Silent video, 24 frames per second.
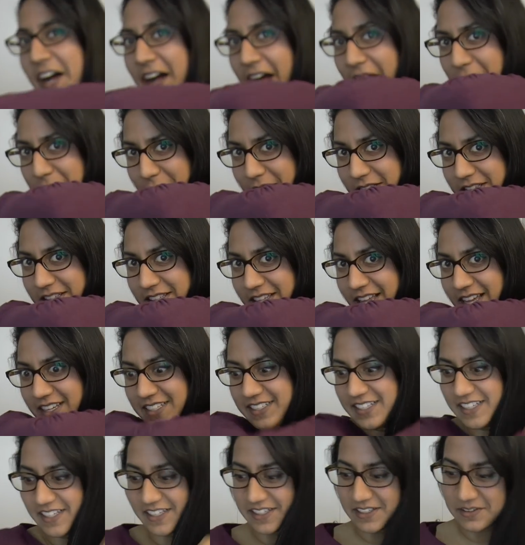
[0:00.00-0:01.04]
I really
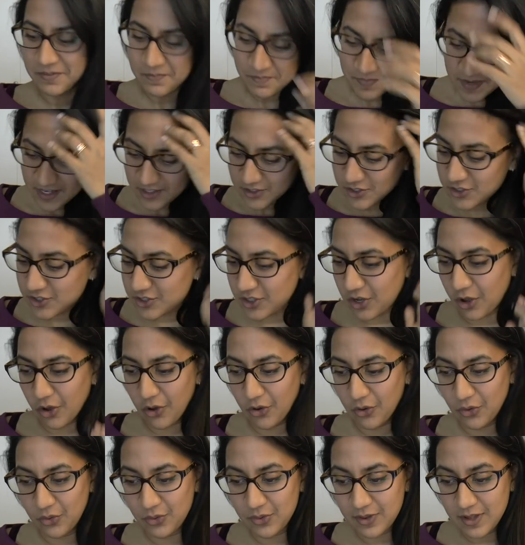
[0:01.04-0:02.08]
like it.
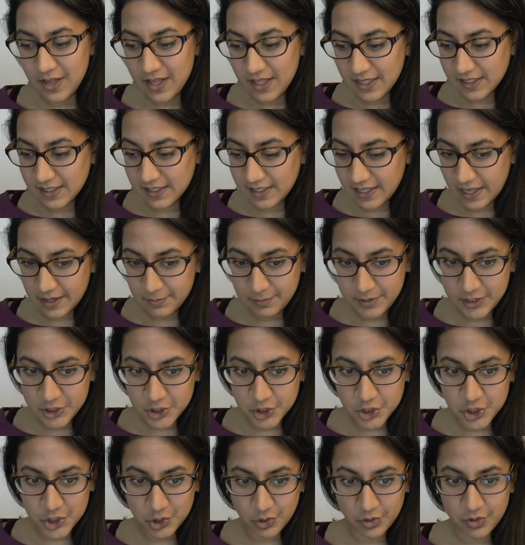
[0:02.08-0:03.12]
So let me
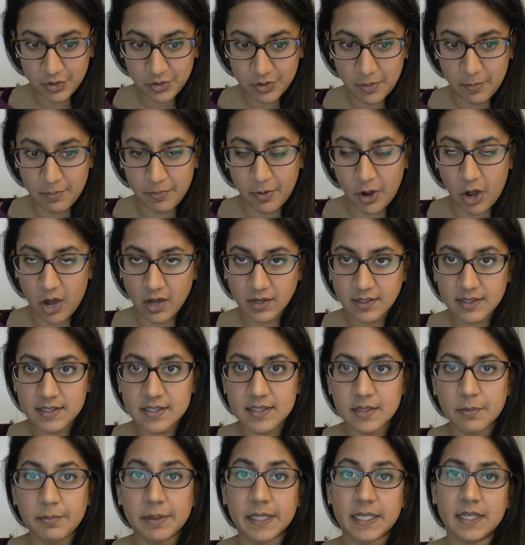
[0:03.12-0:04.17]
just show you the
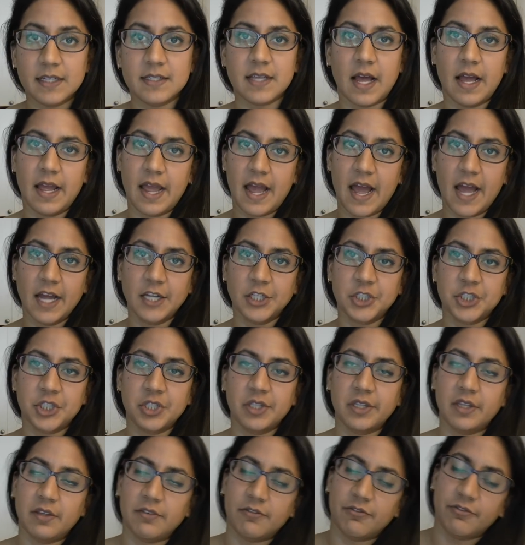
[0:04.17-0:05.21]
box because I
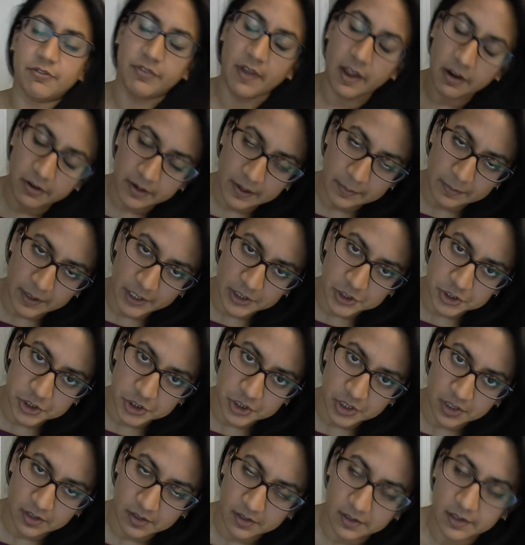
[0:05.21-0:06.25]
actually very
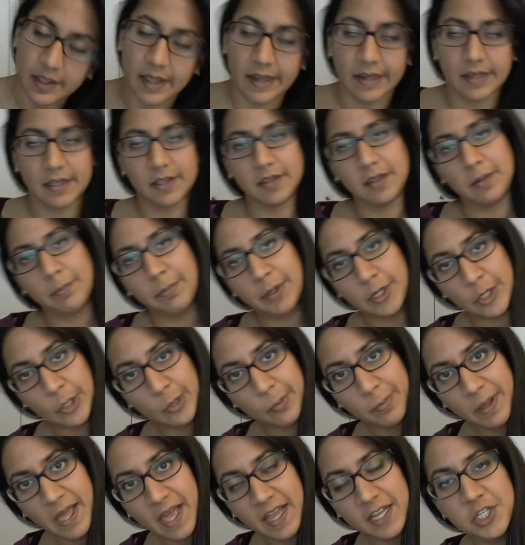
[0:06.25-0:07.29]
much like the
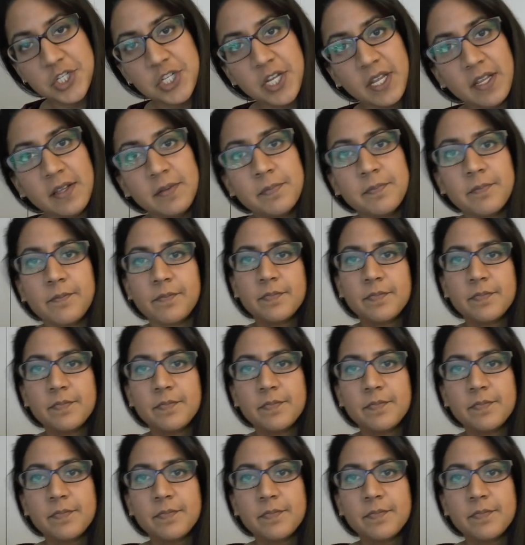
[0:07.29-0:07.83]
Benu packaging.